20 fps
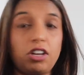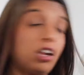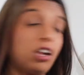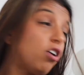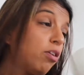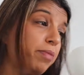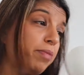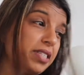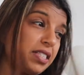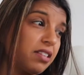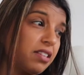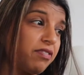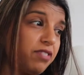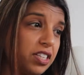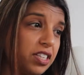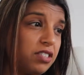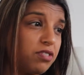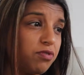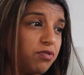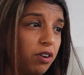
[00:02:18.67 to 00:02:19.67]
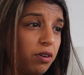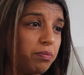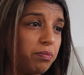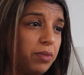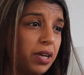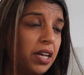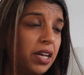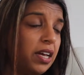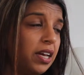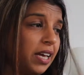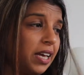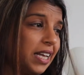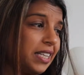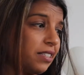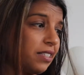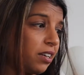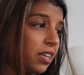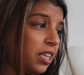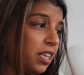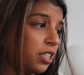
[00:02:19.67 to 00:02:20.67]
A lot of my stuff is from, it's
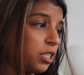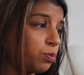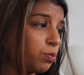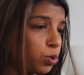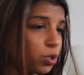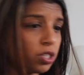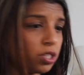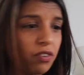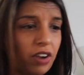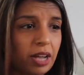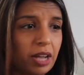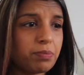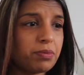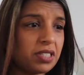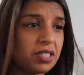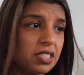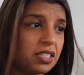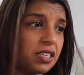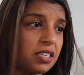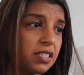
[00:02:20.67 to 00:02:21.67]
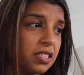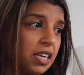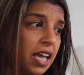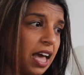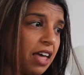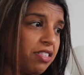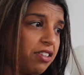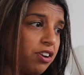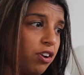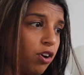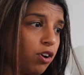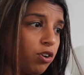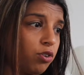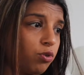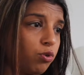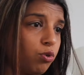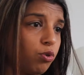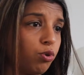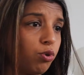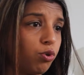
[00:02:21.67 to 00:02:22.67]
like either Sports Direct, Decathlon,
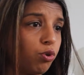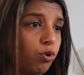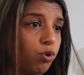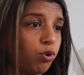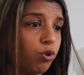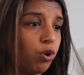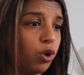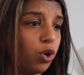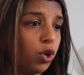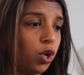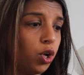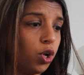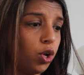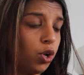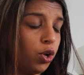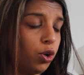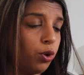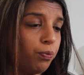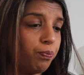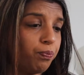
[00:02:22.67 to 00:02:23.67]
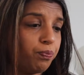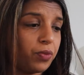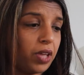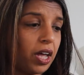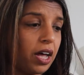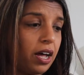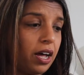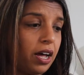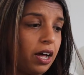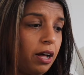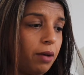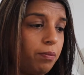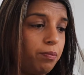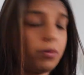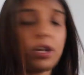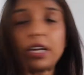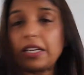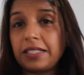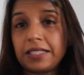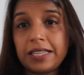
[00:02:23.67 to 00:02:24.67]
or
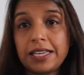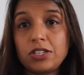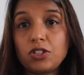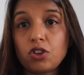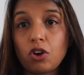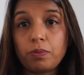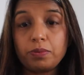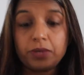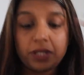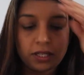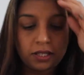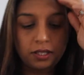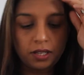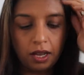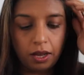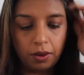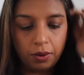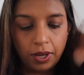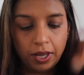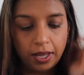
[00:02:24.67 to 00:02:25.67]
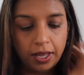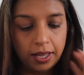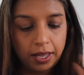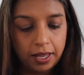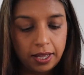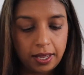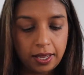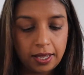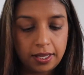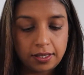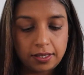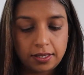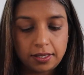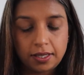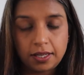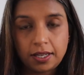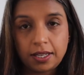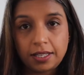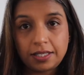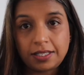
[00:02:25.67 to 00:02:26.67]
like ski shops. So there's
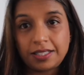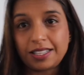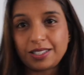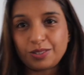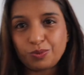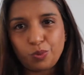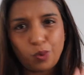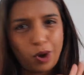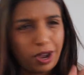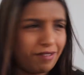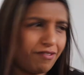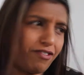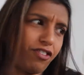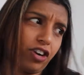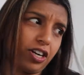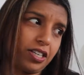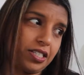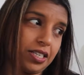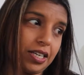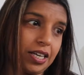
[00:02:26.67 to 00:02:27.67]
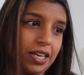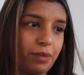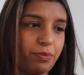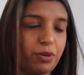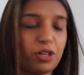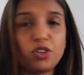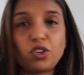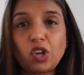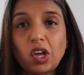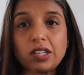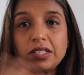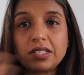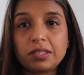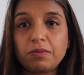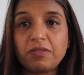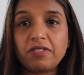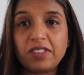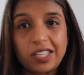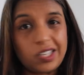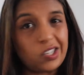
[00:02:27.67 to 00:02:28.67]
a wide variety here, but
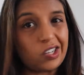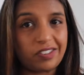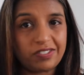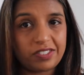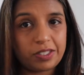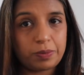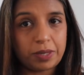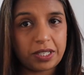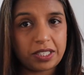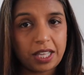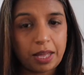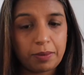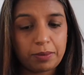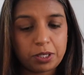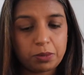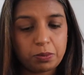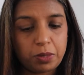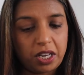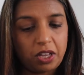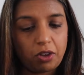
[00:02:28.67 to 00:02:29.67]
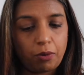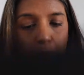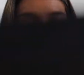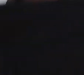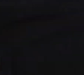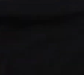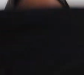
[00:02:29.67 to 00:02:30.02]
some of it you don't have to spend that much money on.